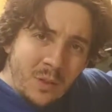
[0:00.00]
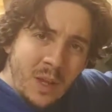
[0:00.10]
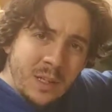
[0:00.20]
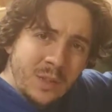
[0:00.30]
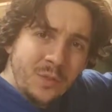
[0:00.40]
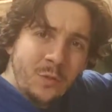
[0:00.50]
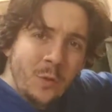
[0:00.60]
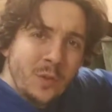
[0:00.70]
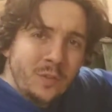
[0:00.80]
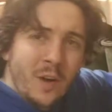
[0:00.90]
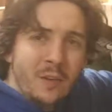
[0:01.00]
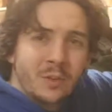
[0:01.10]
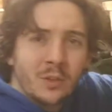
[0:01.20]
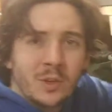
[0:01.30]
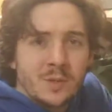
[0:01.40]
Nice
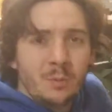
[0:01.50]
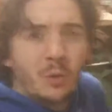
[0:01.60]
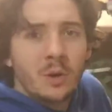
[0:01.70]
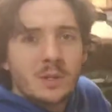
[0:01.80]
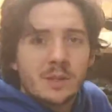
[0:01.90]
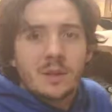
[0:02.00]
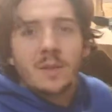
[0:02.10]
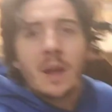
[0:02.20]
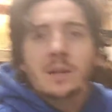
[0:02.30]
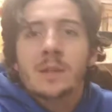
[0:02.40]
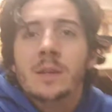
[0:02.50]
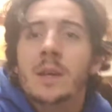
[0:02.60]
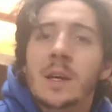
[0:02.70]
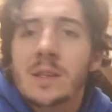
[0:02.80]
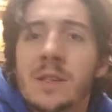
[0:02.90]
45-degree supports, and that's to
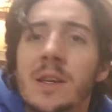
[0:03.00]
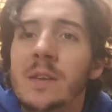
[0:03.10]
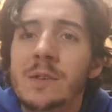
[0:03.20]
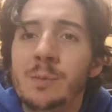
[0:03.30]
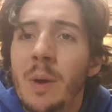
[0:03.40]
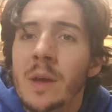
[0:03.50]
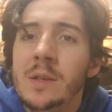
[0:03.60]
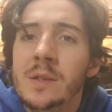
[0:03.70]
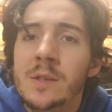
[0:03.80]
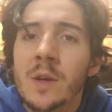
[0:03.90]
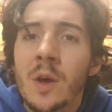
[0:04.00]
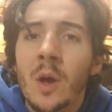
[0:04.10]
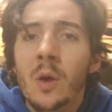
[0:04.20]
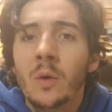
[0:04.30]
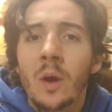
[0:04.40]
save space.
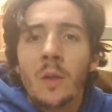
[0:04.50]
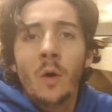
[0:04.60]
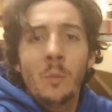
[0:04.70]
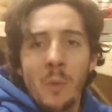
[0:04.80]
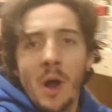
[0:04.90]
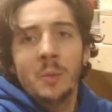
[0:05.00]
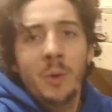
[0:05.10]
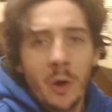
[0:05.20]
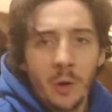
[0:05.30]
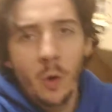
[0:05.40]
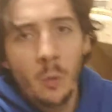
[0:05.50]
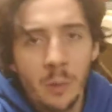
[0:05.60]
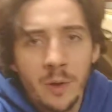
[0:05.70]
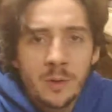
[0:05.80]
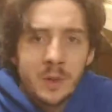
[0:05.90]
We got the bottom part
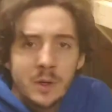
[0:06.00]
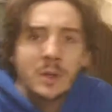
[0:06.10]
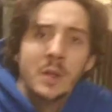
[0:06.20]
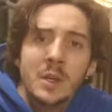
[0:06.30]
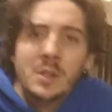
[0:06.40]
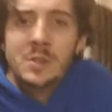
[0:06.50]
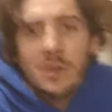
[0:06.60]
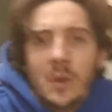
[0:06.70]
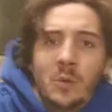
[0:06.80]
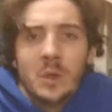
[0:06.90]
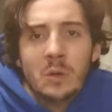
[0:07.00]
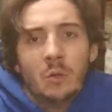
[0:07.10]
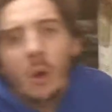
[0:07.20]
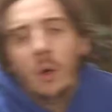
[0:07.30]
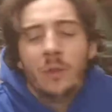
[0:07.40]
open so that we can
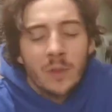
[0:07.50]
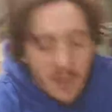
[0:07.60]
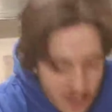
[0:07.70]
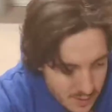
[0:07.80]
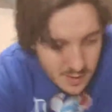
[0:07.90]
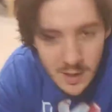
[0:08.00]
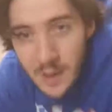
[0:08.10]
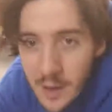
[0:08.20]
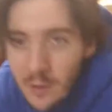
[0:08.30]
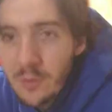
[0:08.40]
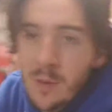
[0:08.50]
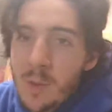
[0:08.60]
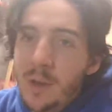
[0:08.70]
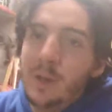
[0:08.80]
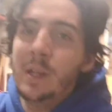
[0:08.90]
roll things in and out
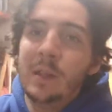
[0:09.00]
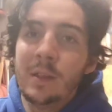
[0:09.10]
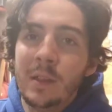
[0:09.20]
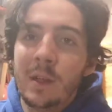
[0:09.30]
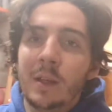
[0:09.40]
from underneath.